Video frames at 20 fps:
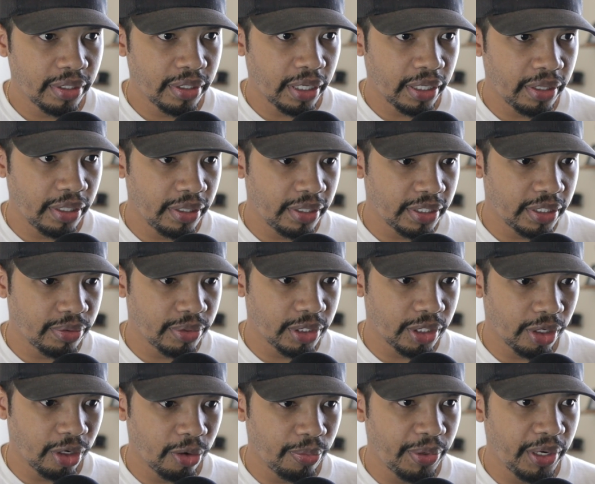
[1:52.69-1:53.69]
I think this was
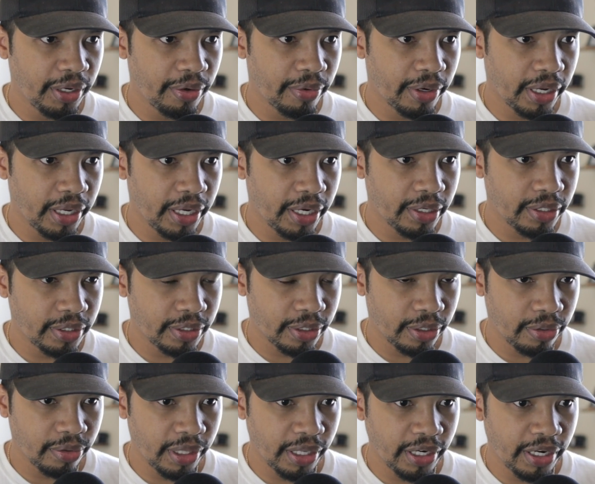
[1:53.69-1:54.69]
opening right here,
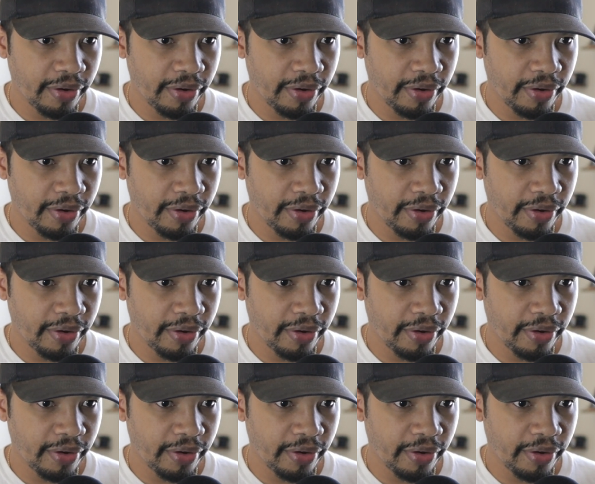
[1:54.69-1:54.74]
so they